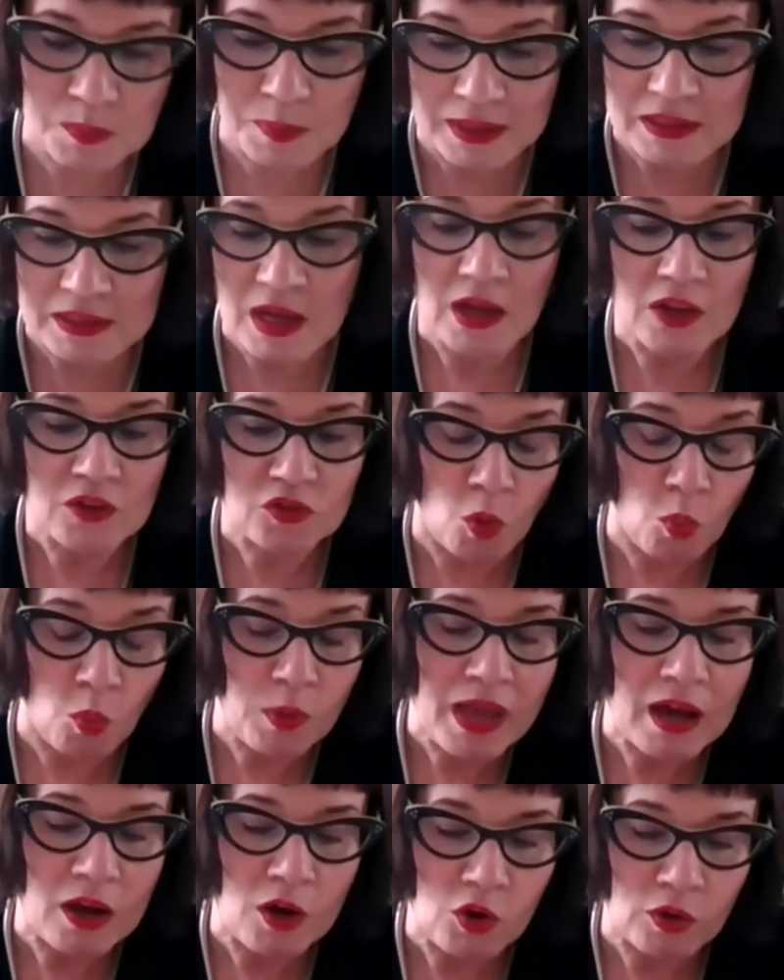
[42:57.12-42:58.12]
But so
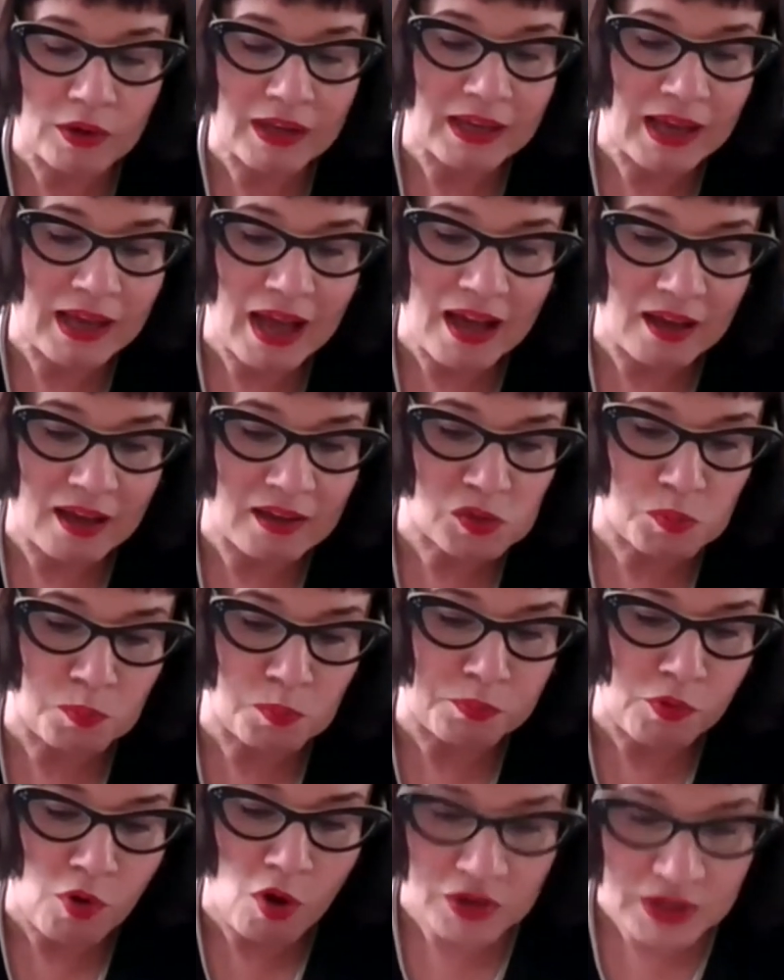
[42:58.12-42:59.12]
we are looking as
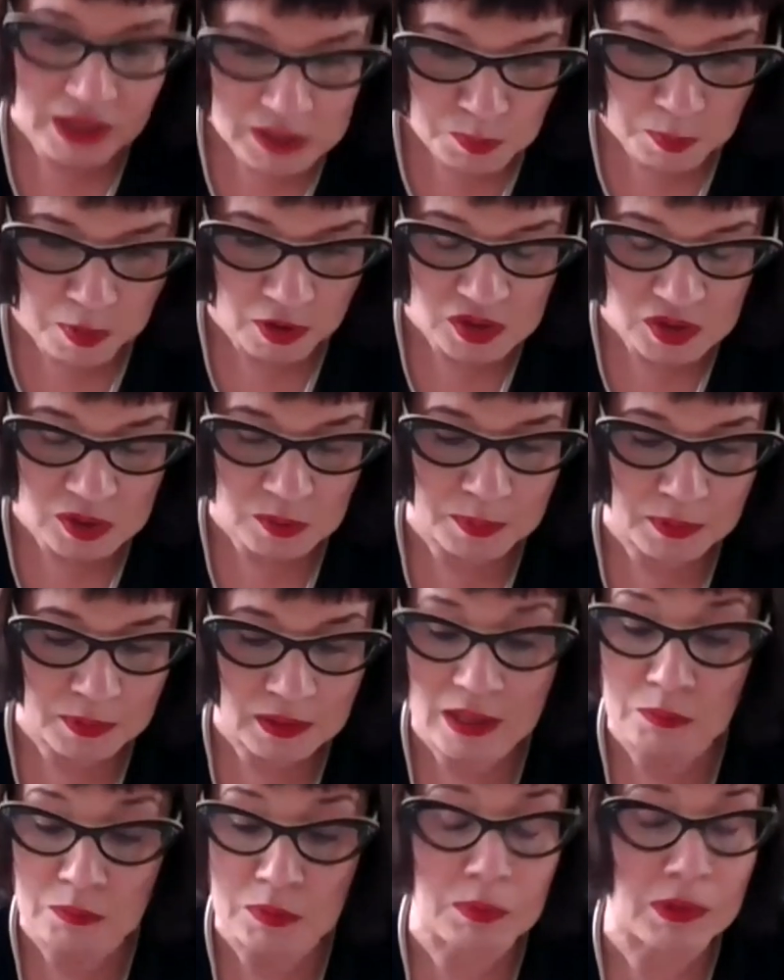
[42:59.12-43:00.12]
broad as
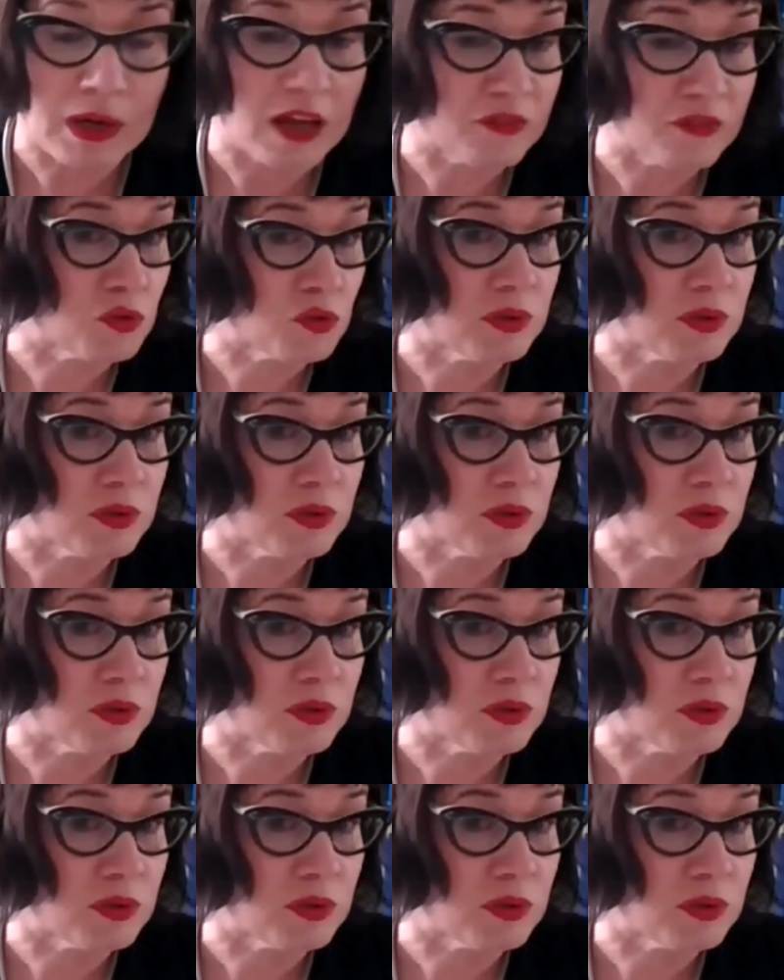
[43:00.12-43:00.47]
possible, and we will have